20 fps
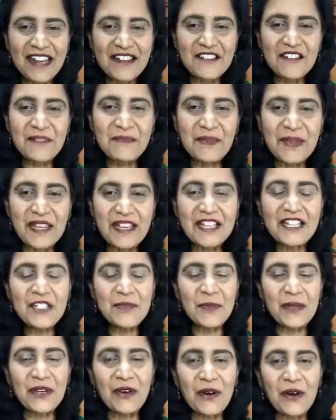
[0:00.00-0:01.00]
Gallery
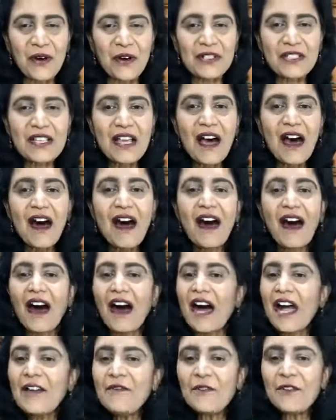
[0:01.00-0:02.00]
page because
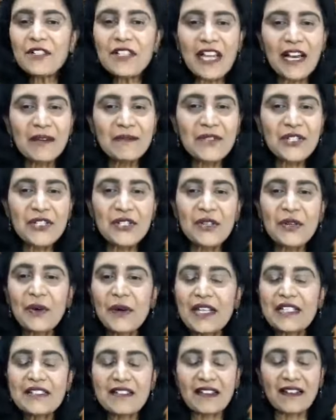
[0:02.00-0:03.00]
I won't come to
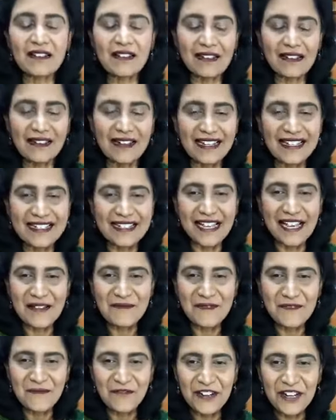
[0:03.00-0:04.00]
know until and unless
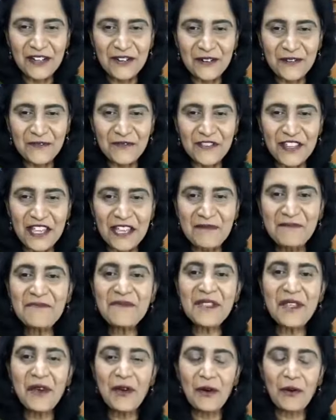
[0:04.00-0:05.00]
I'm a friend of them,
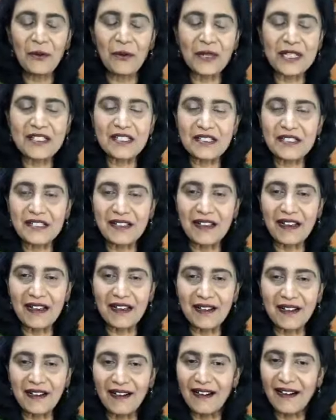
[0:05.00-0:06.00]
which
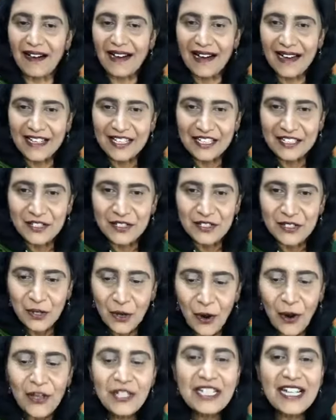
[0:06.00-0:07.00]
I
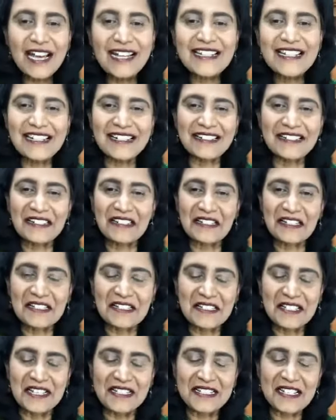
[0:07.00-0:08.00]
don't until and
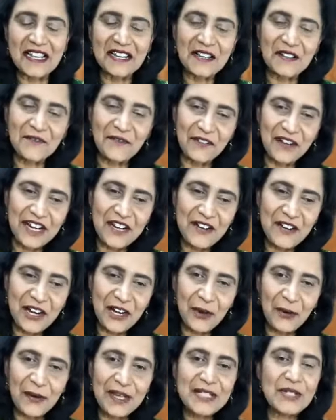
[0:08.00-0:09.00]
unless they send a friend
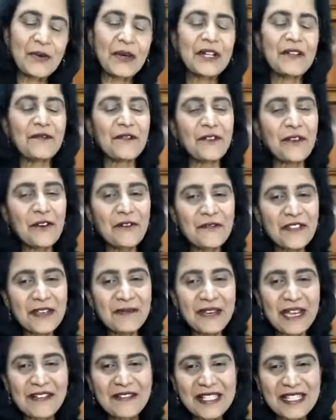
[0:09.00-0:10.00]
request. Quite a few of
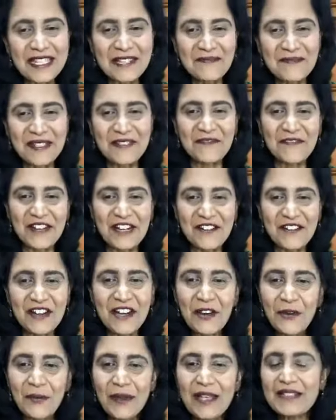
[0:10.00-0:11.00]
them have sent me friend
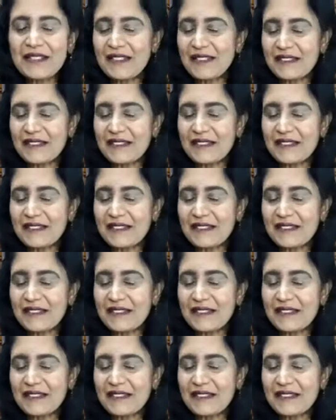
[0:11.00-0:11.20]
requests.